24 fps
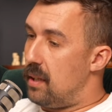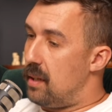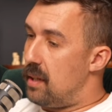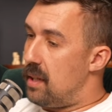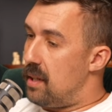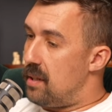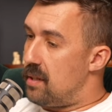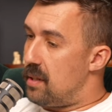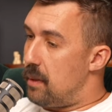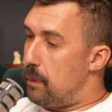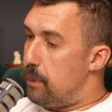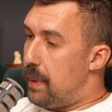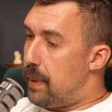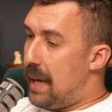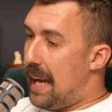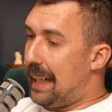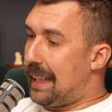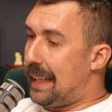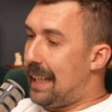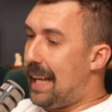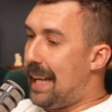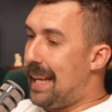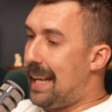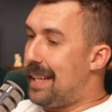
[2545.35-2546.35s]
there's a
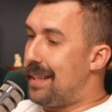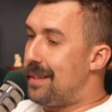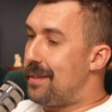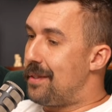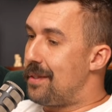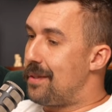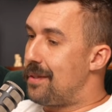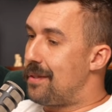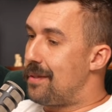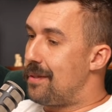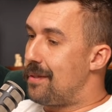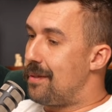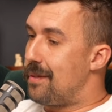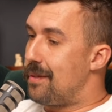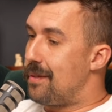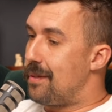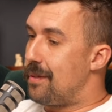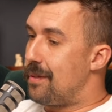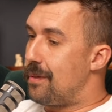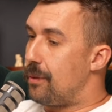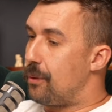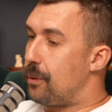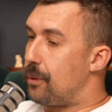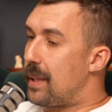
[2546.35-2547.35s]
back-end
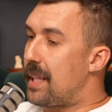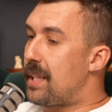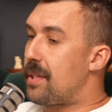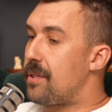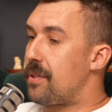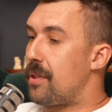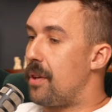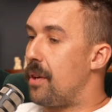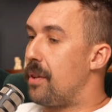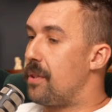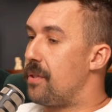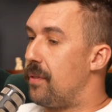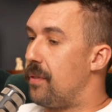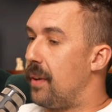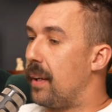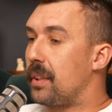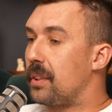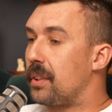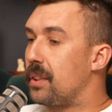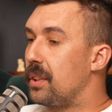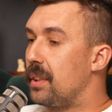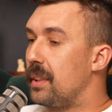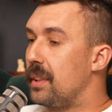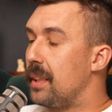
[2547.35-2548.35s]
research
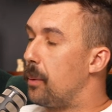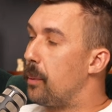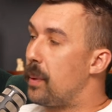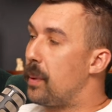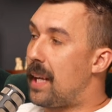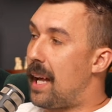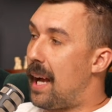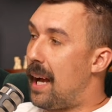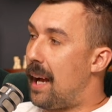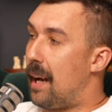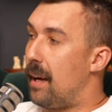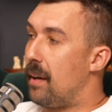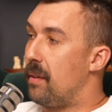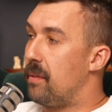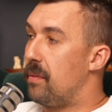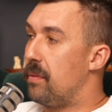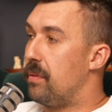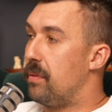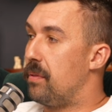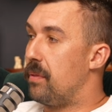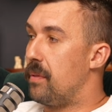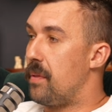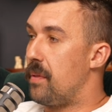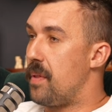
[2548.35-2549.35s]
function that we
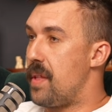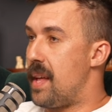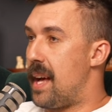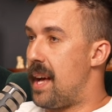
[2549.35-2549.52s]
have mm.